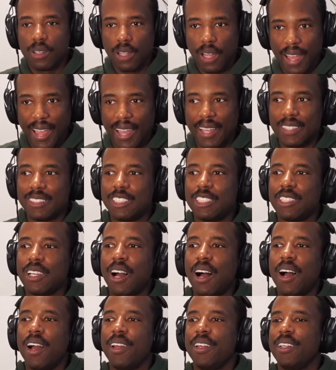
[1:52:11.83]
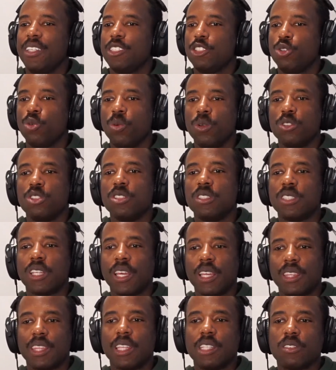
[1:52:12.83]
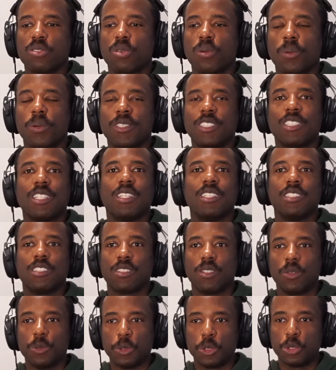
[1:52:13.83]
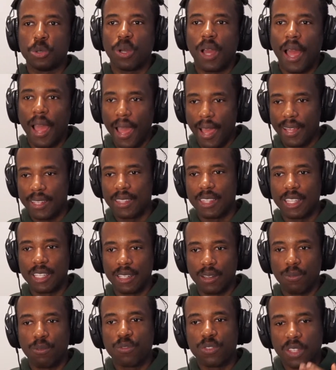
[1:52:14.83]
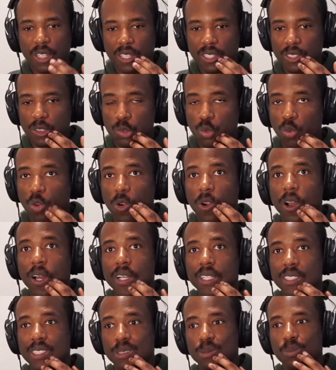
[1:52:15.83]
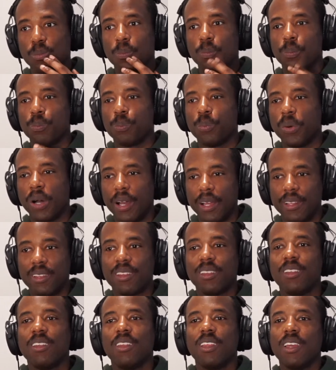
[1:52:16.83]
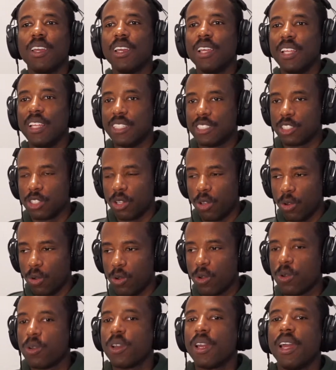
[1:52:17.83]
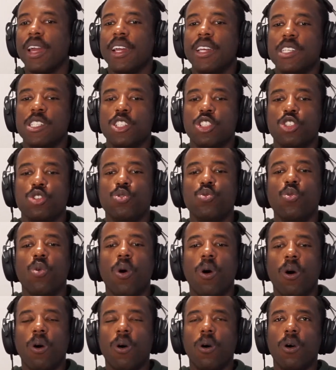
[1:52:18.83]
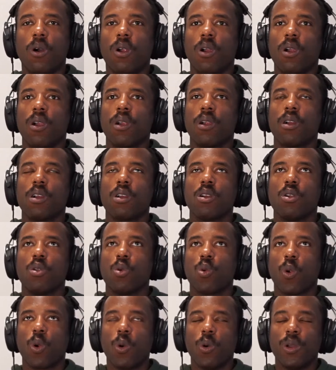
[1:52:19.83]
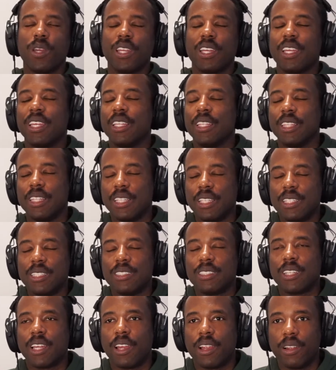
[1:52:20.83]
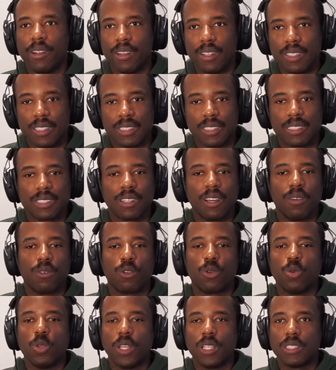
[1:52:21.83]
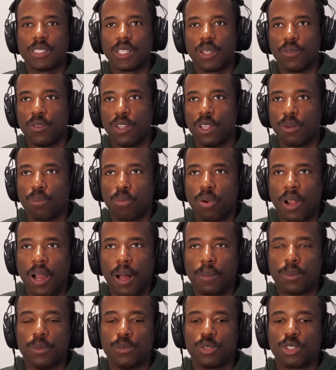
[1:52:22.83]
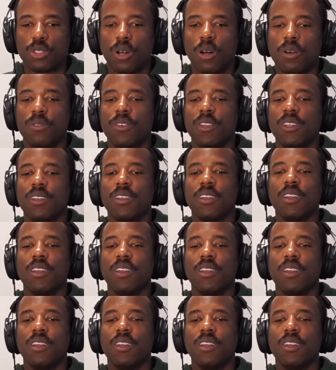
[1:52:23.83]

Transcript: AGI is going to take things from us and it's going to add things for us. But as long as you are growing in these areas of creativity, of problem solving,